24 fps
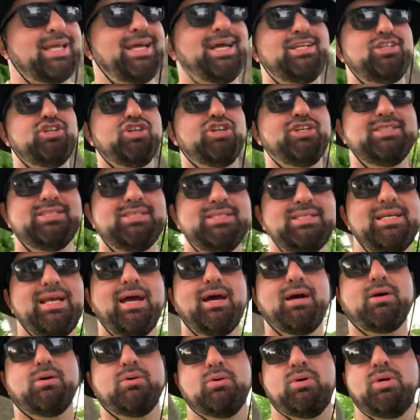And you can see
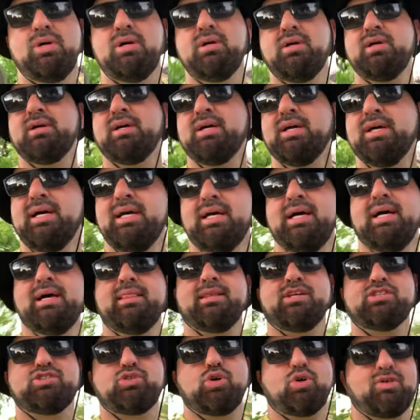how
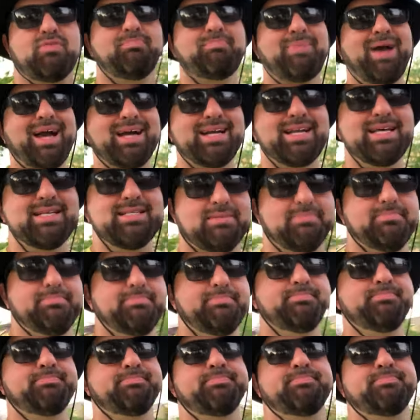this sort of mechanism